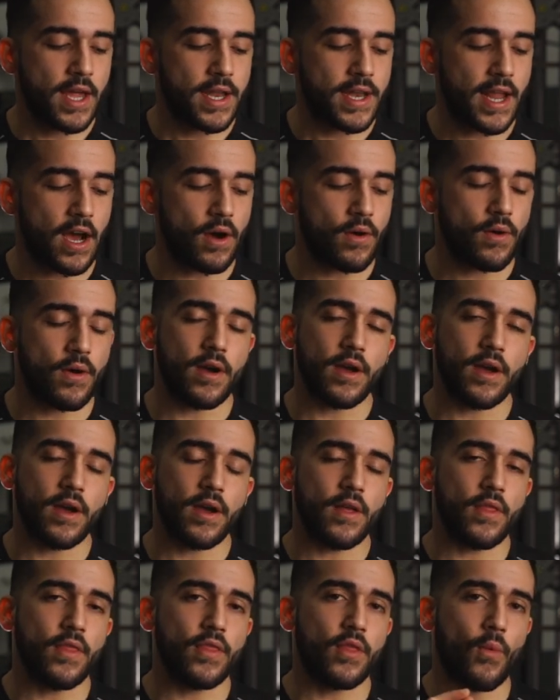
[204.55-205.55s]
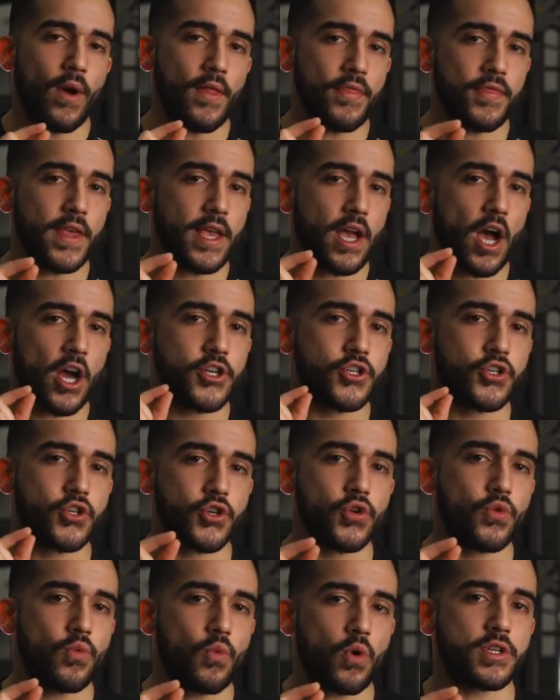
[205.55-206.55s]
Now, the one thing I
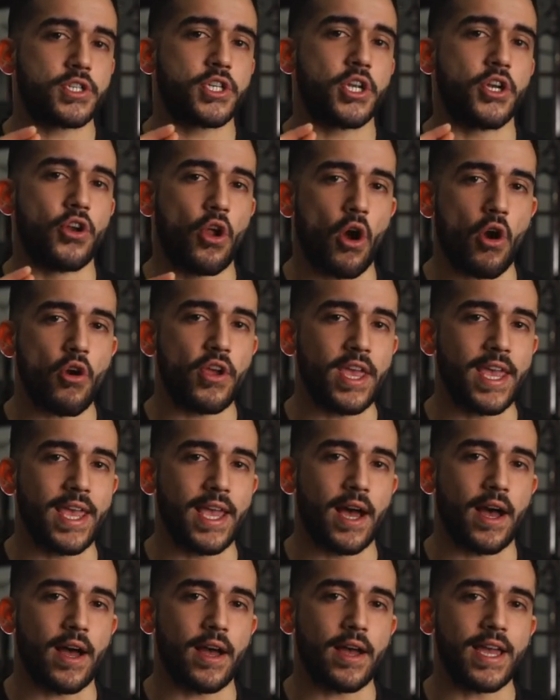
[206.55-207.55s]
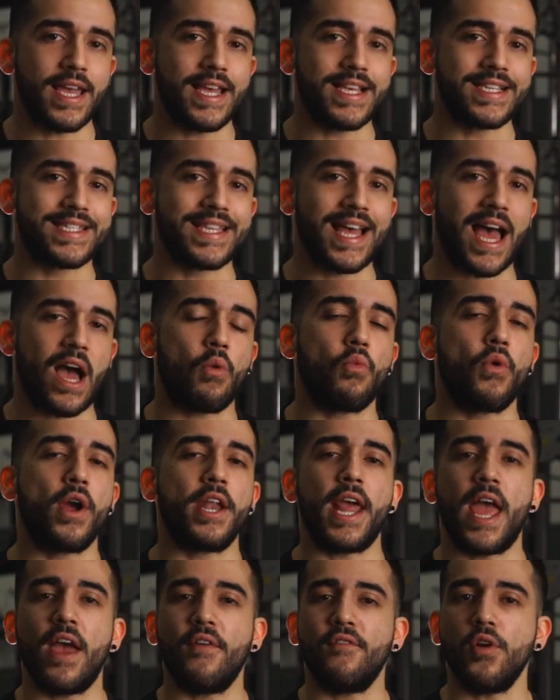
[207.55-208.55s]
do want to note here is that
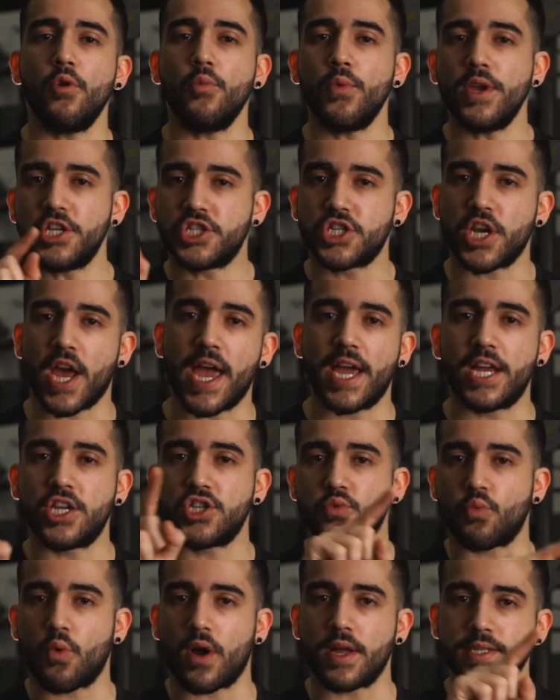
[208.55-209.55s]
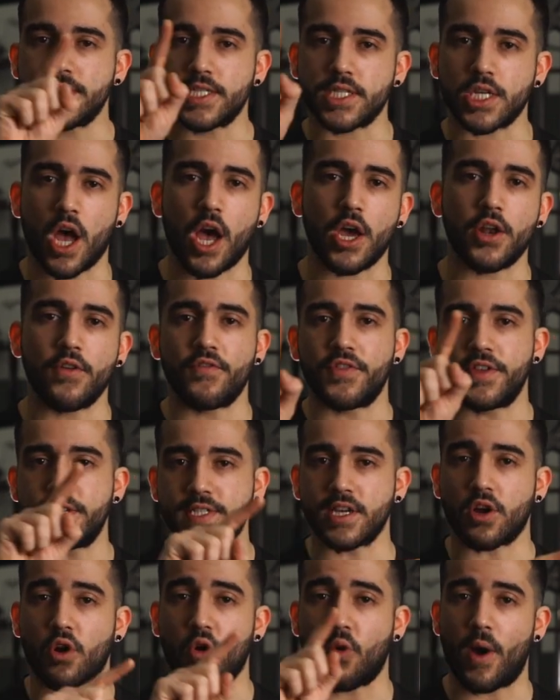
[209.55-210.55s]
whenever we change one side of
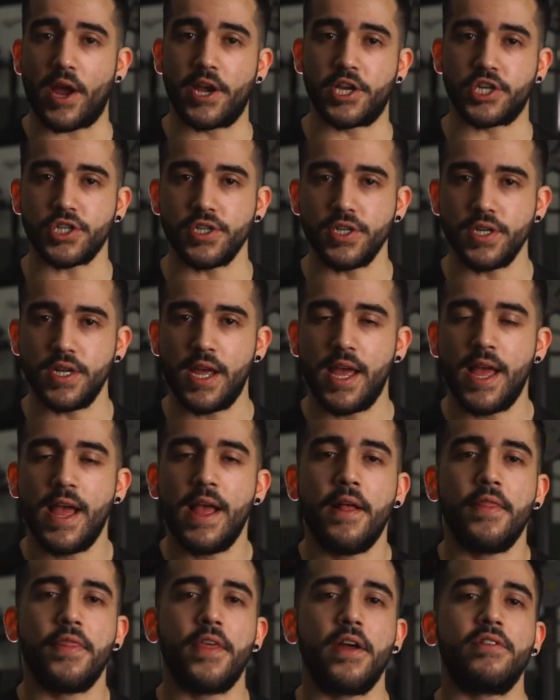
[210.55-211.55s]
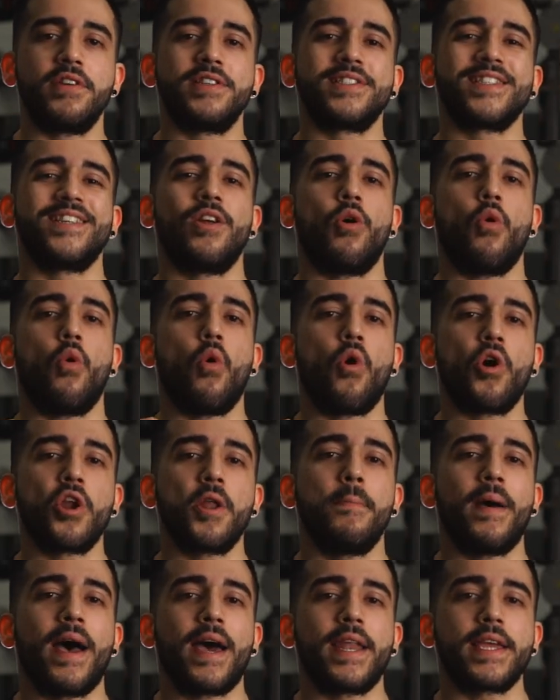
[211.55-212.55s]
this equation, there is an
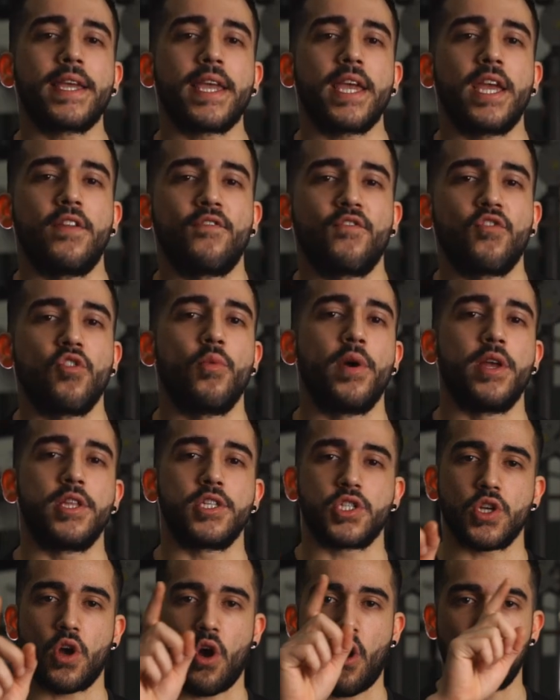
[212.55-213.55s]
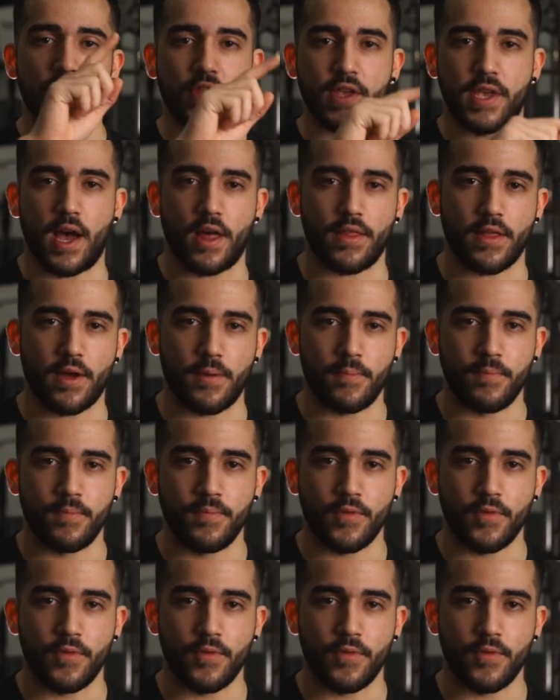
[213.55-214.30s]
automatic influence on the other.